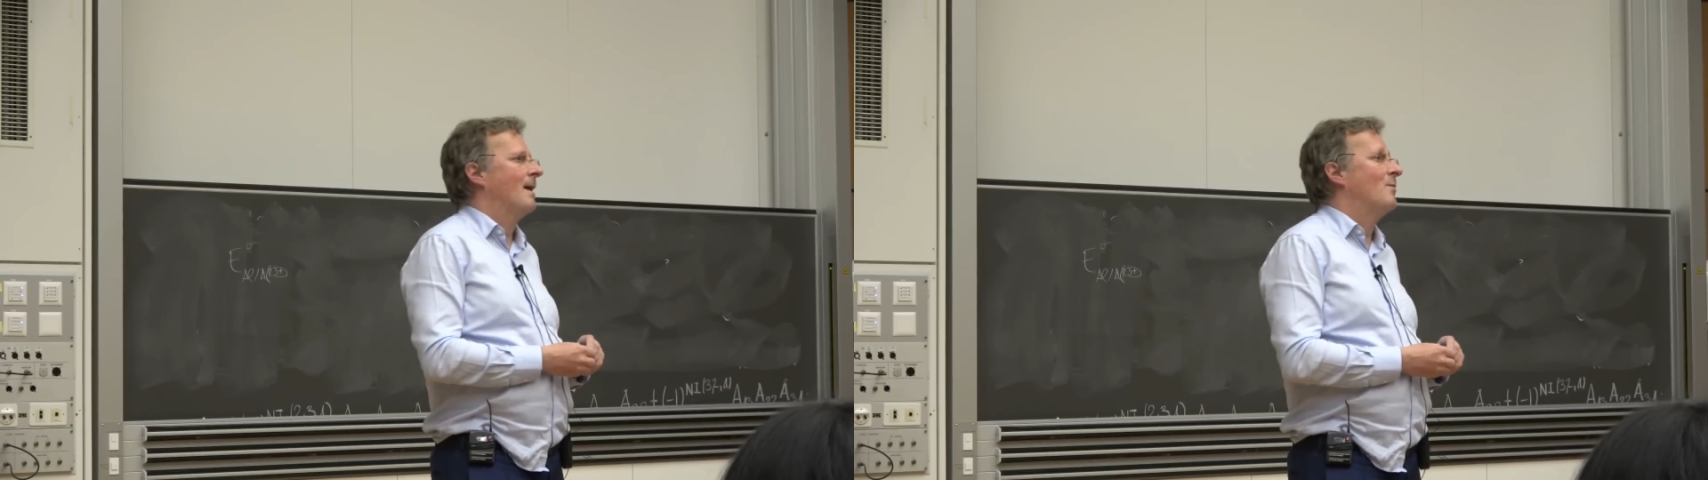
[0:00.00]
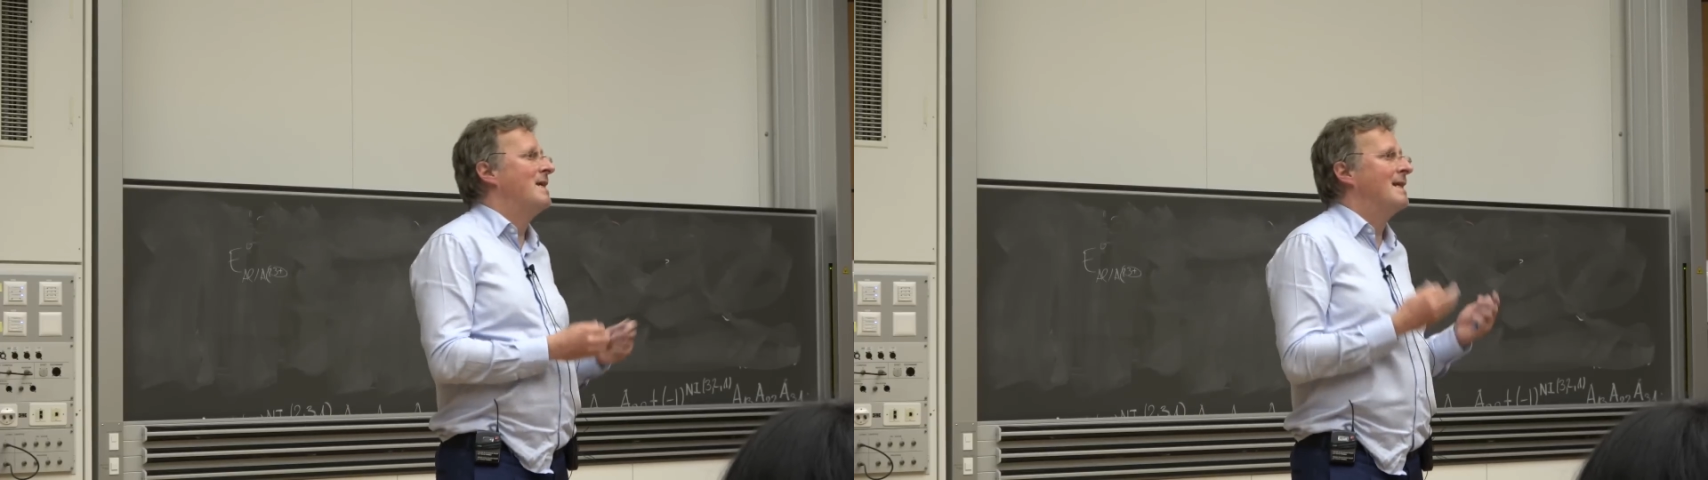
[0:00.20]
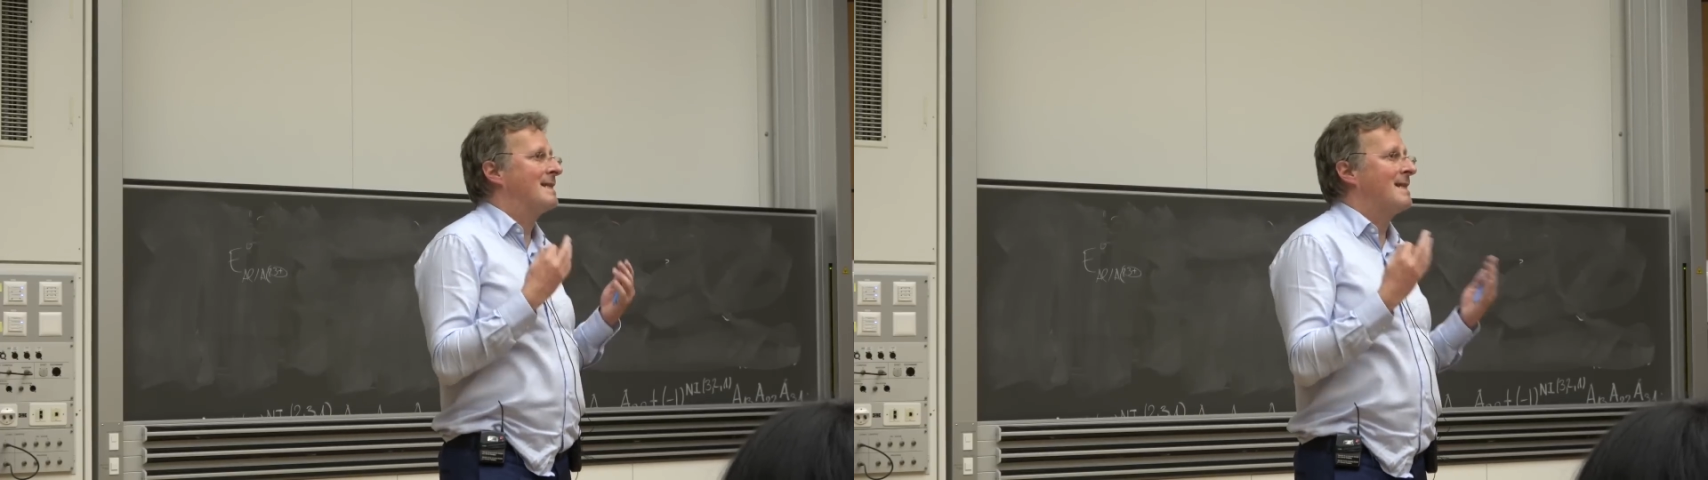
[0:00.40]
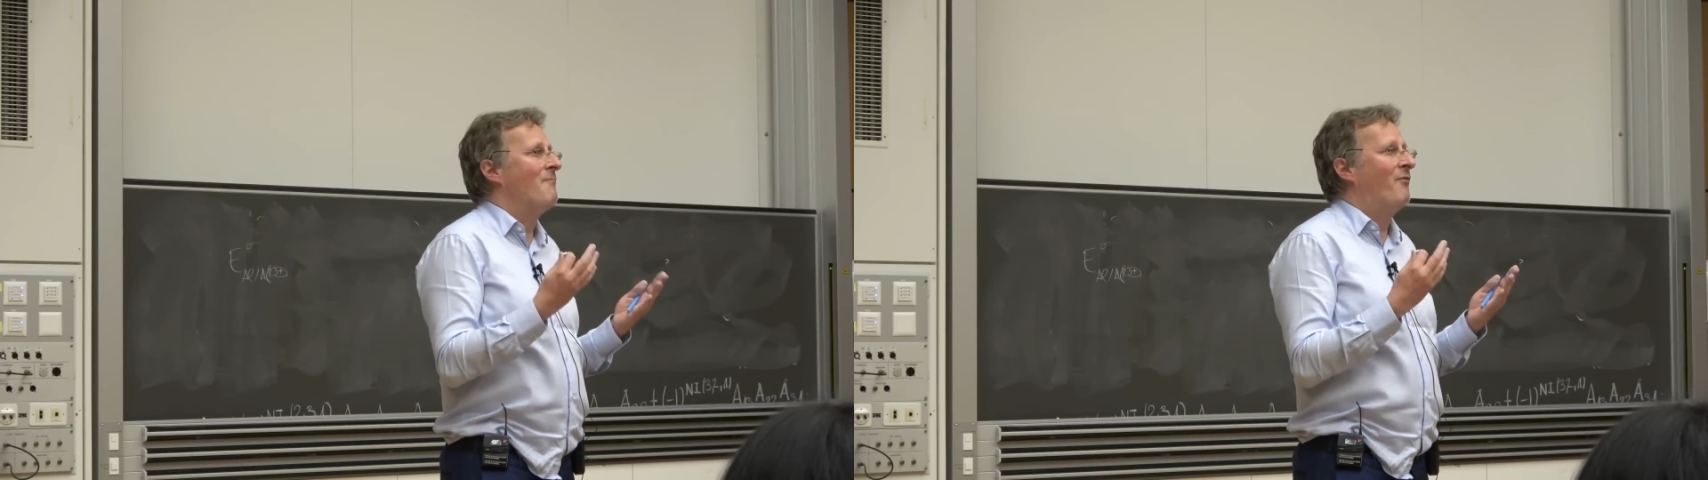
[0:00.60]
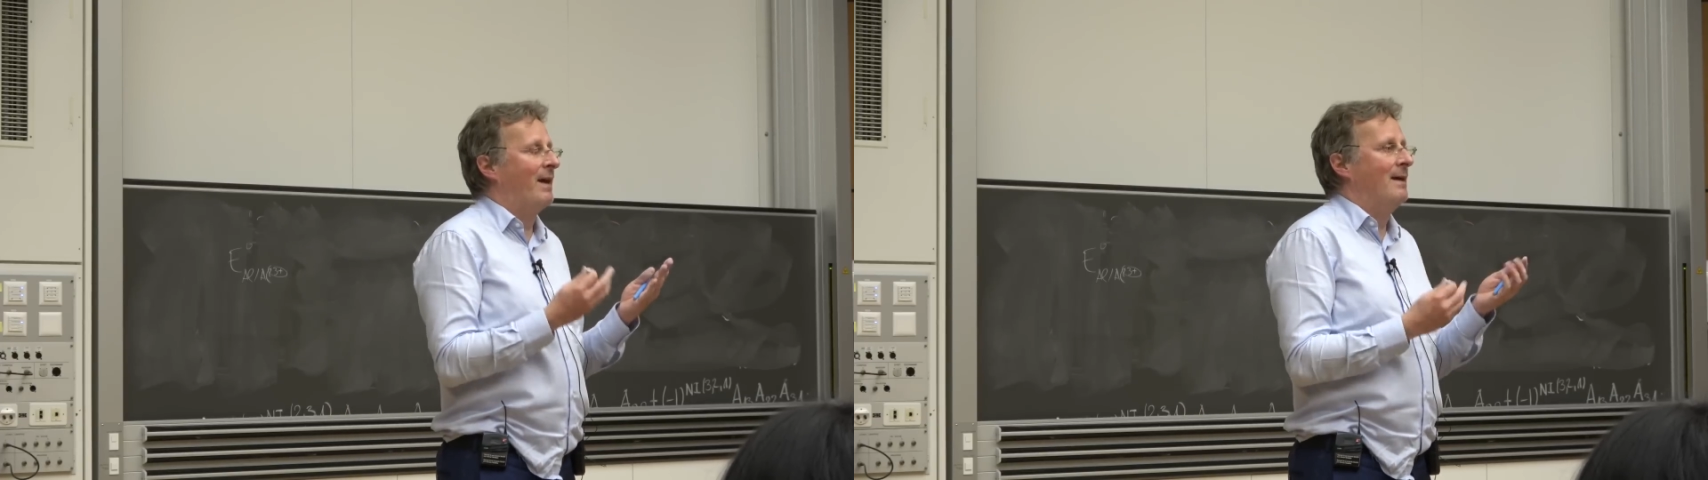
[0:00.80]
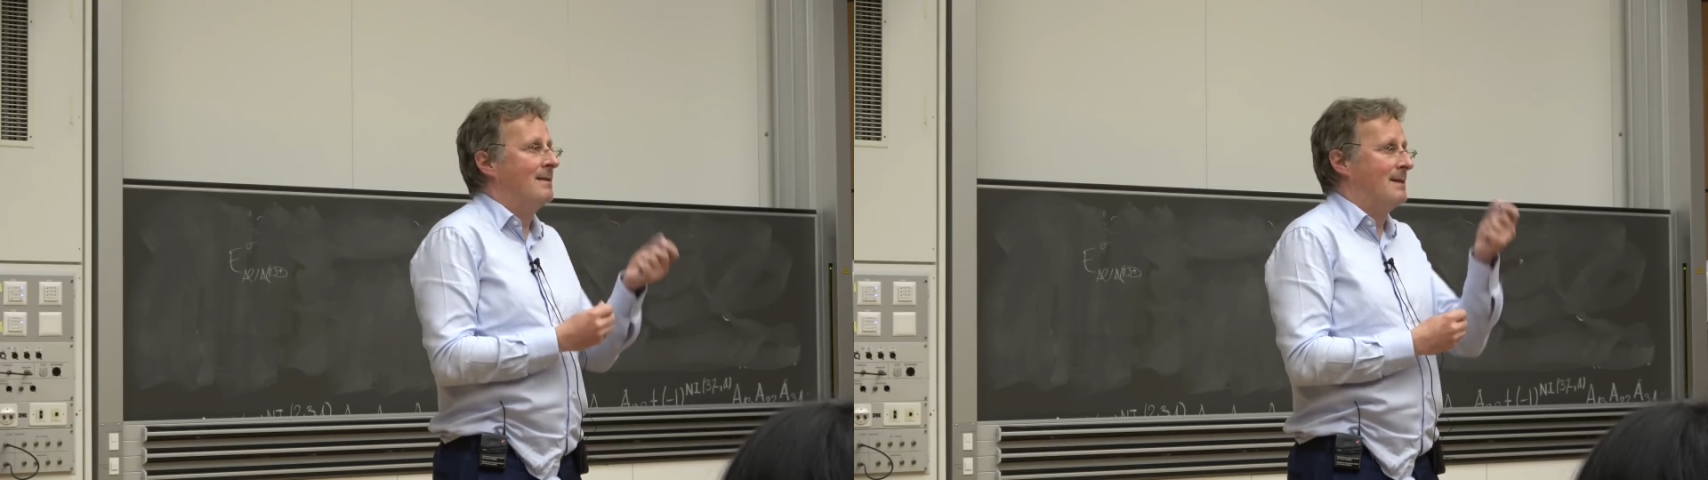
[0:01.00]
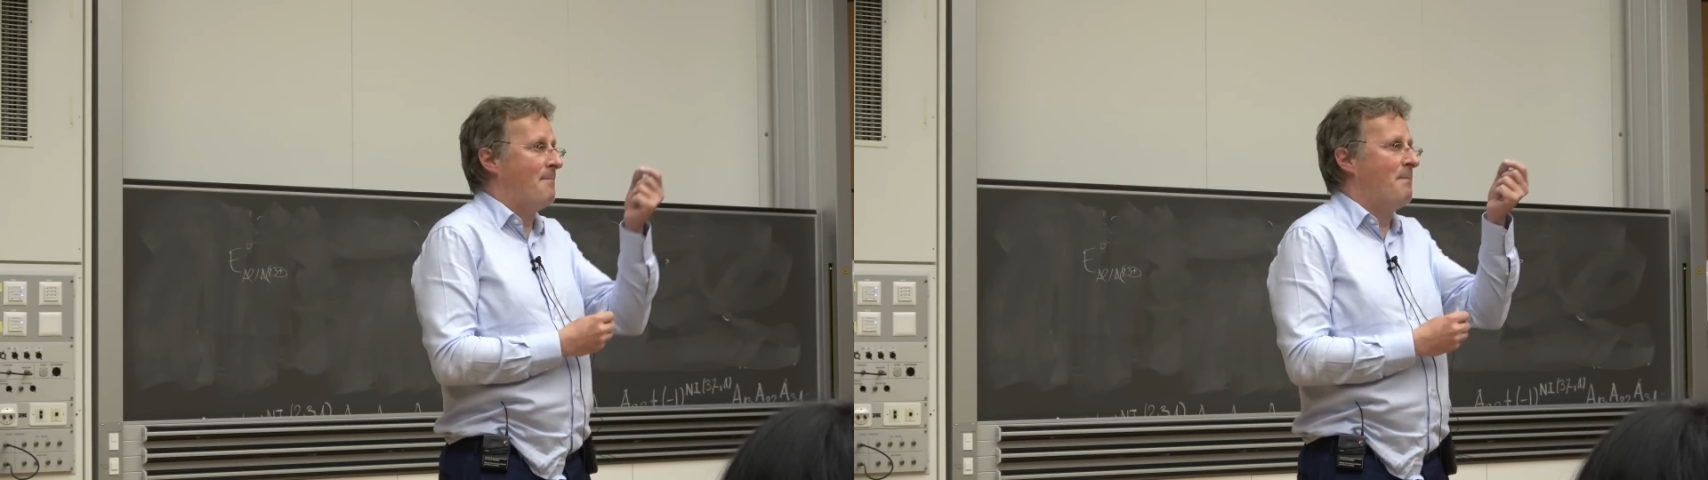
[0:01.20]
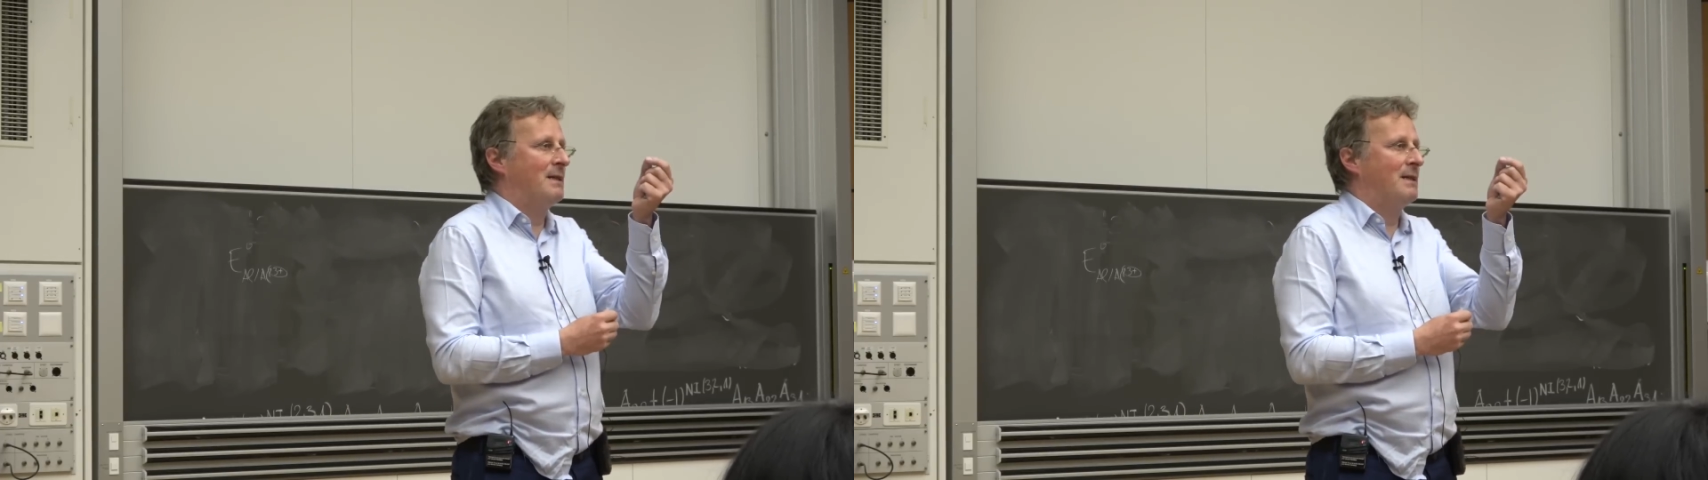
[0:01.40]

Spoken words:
We need something, some